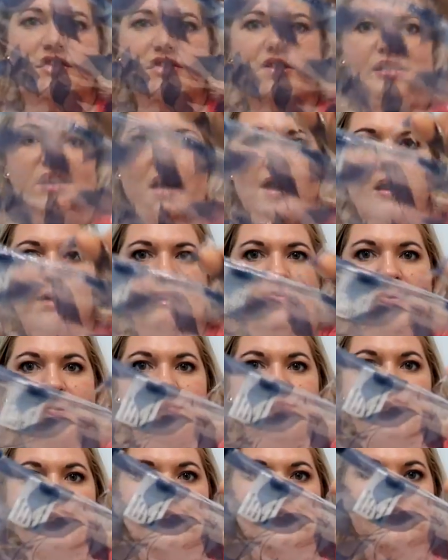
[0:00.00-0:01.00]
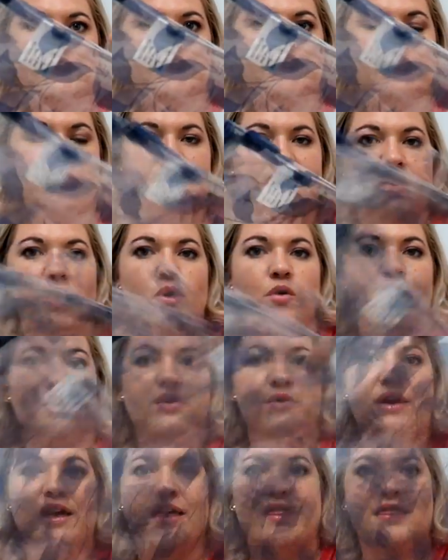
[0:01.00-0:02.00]
on the top. So
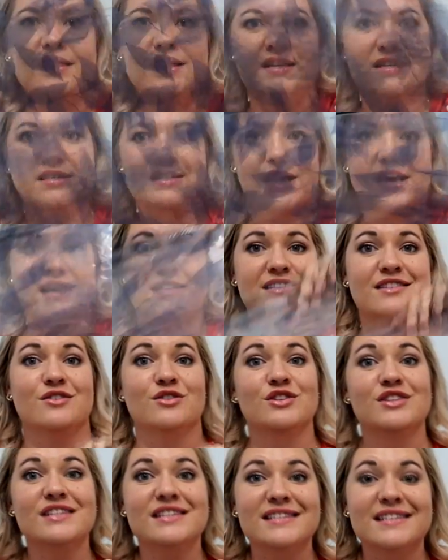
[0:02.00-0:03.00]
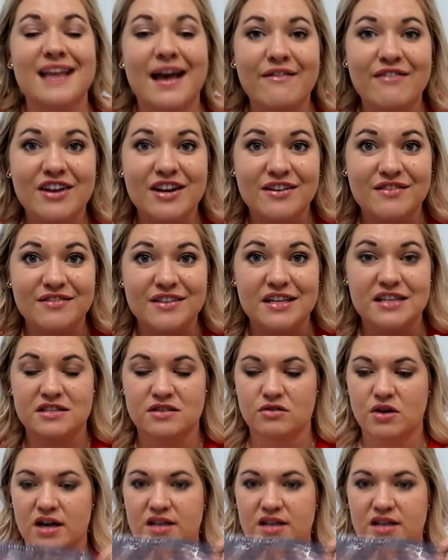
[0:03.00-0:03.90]
you get this size. There's seven of these, you